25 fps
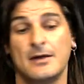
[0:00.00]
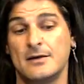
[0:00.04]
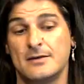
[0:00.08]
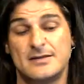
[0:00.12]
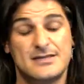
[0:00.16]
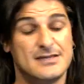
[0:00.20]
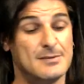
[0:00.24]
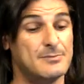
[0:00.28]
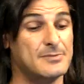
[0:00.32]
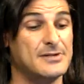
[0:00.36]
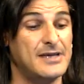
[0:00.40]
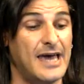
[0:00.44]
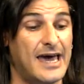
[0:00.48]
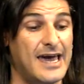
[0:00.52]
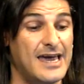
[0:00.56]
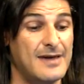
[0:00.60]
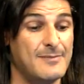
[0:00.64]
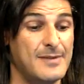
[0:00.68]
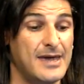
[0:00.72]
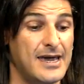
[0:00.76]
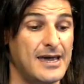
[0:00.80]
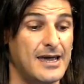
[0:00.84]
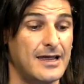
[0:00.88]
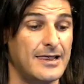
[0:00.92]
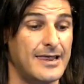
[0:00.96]
some
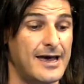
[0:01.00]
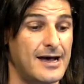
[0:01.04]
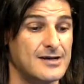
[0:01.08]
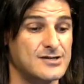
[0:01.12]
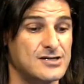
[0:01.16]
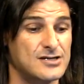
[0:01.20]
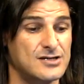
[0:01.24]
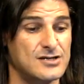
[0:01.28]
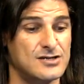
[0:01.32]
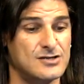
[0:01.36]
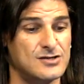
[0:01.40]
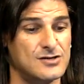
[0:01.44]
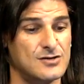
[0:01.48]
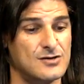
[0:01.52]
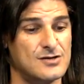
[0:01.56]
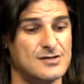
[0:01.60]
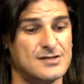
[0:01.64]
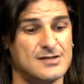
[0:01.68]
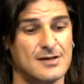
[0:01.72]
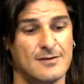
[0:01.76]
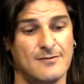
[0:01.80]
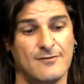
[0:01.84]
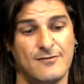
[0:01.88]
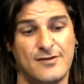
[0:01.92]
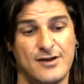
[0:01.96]
gaming, it allows you to do
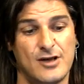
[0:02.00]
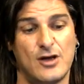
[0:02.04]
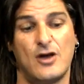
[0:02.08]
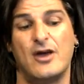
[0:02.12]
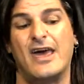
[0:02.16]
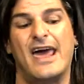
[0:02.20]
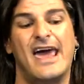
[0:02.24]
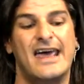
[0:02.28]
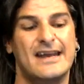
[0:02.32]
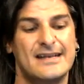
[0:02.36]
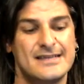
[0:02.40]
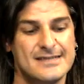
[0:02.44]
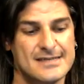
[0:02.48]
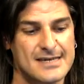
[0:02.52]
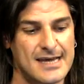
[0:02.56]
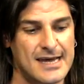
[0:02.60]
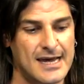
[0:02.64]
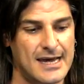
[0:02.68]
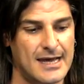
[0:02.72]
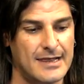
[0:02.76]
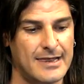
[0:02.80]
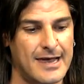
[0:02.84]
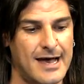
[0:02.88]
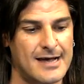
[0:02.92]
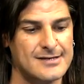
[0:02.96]
some video editing,
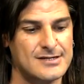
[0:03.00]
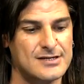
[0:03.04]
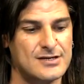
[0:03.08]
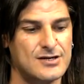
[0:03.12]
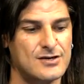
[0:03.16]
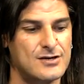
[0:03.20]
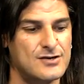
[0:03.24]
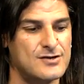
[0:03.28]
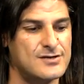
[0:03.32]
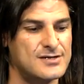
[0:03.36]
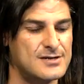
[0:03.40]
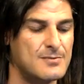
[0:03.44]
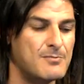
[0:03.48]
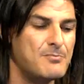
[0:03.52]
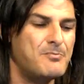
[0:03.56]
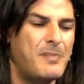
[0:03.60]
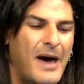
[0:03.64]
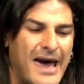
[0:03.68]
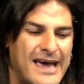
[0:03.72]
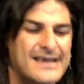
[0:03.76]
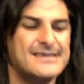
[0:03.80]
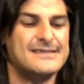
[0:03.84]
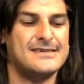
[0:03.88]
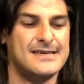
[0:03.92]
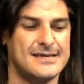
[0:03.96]
it allows you to do some
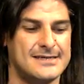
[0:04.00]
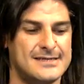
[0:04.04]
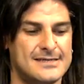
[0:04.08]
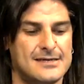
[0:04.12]
basic